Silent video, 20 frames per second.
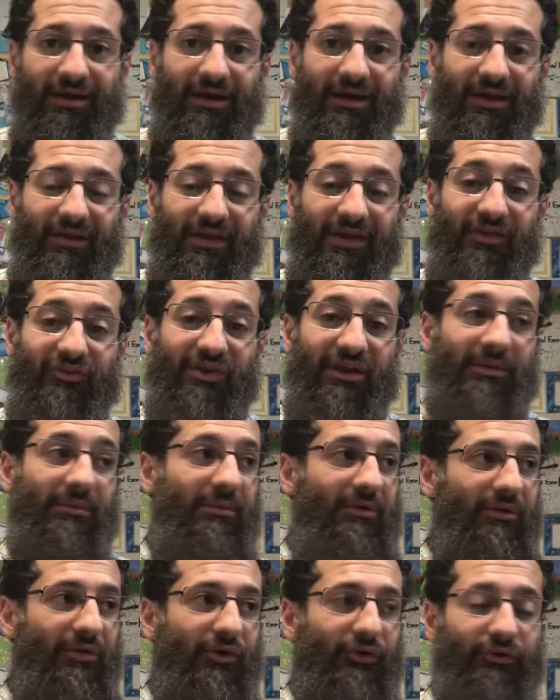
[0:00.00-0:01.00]
And then he said,
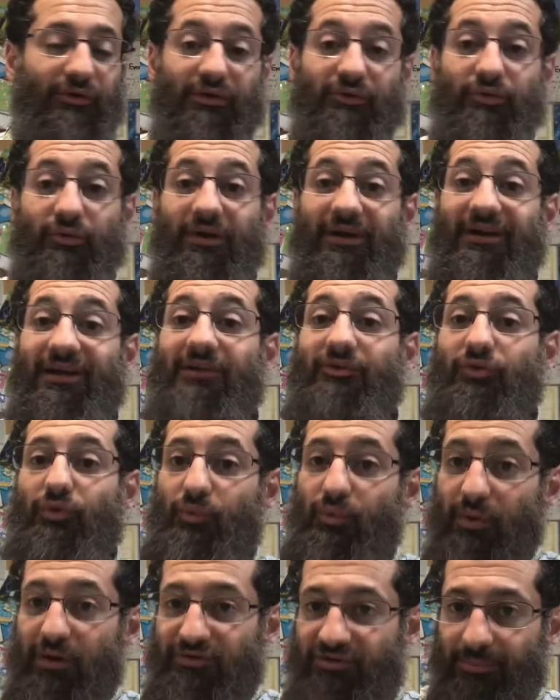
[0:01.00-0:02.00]
those who are too arrogant to
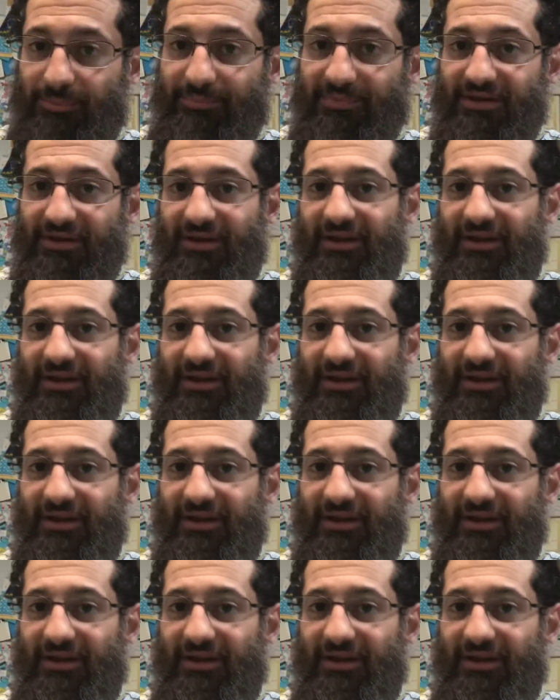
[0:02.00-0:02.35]
worship me.